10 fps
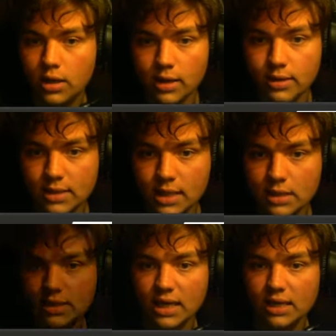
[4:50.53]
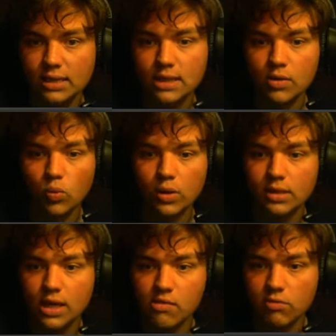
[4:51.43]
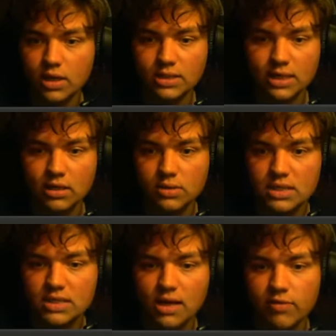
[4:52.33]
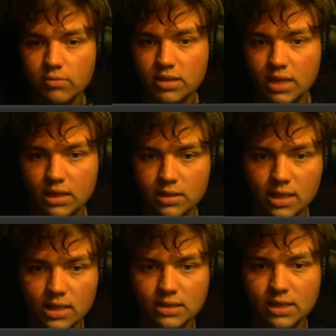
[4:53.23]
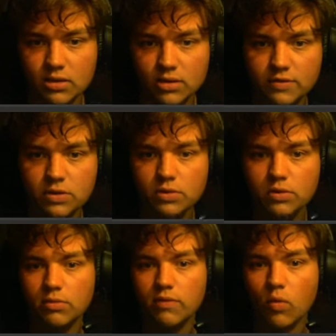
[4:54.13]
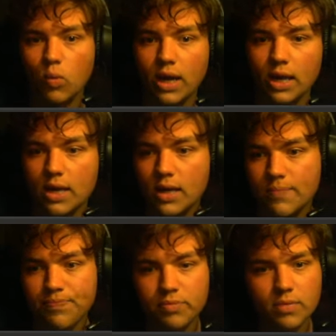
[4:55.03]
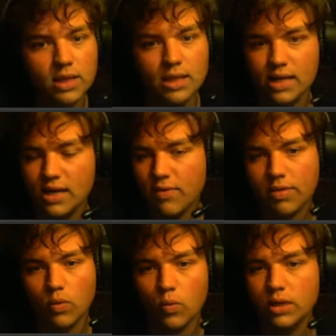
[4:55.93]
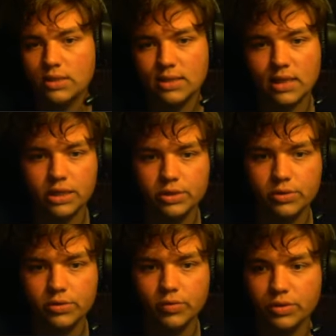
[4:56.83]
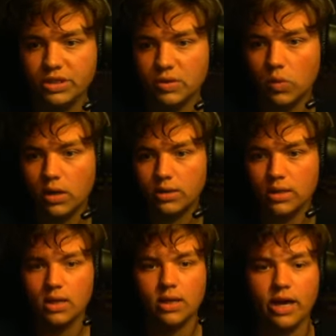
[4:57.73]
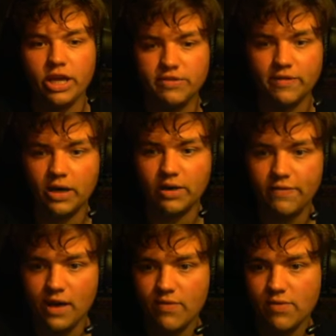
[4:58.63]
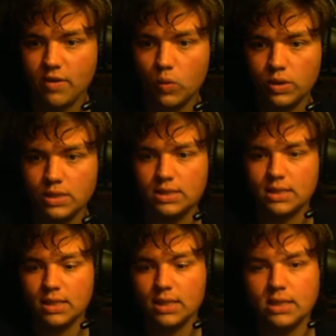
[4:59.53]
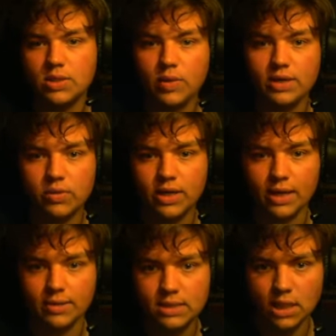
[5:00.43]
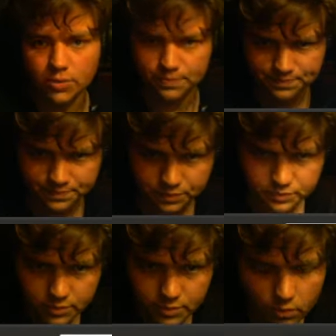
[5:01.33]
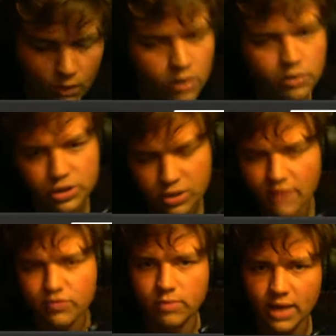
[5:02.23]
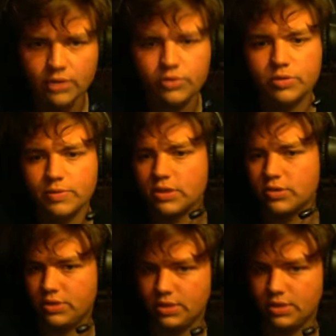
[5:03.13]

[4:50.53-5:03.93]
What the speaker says: cut it and take it and win the game. You can take on d7, but then I take on f2, you move away. then everything wins. 92, rook g1, h5, everything wins. So it's okay. So you still have to be accurate because you